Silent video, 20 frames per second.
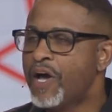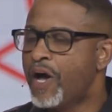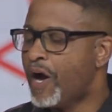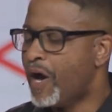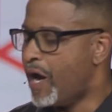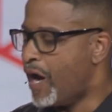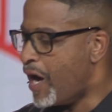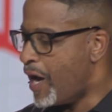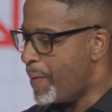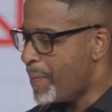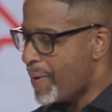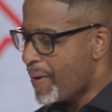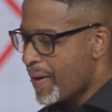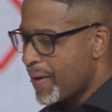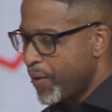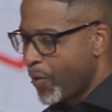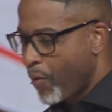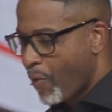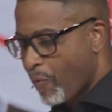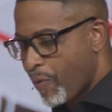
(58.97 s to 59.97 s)
Uh,
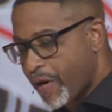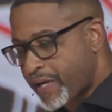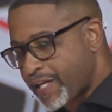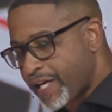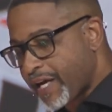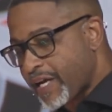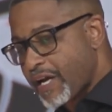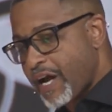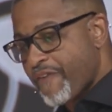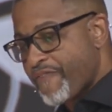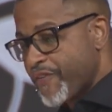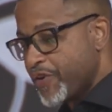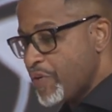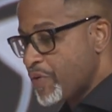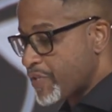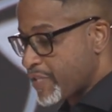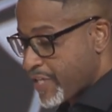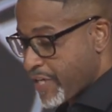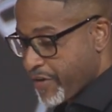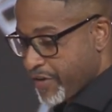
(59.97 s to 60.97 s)
we're kicking off a new
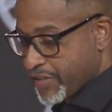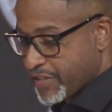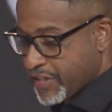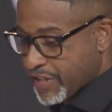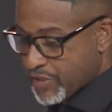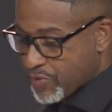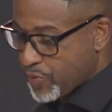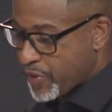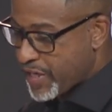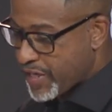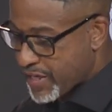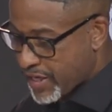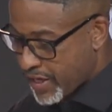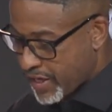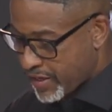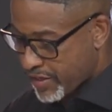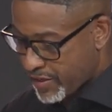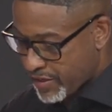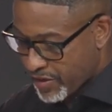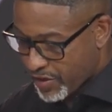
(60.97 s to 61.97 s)
series this
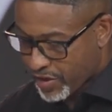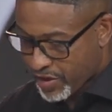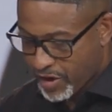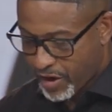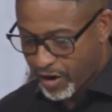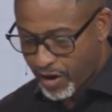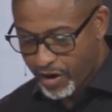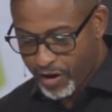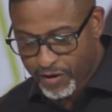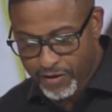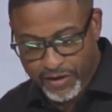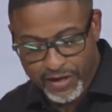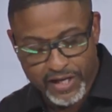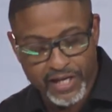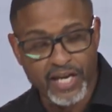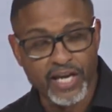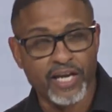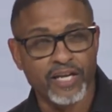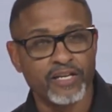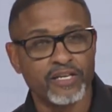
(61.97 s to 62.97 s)
weekend called
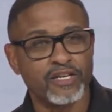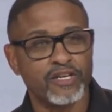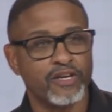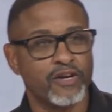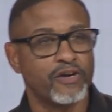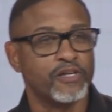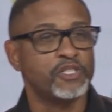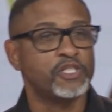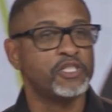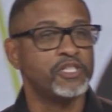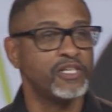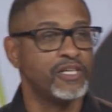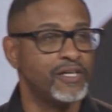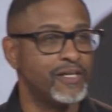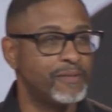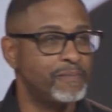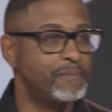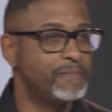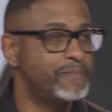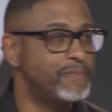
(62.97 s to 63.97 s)
Get Your Ship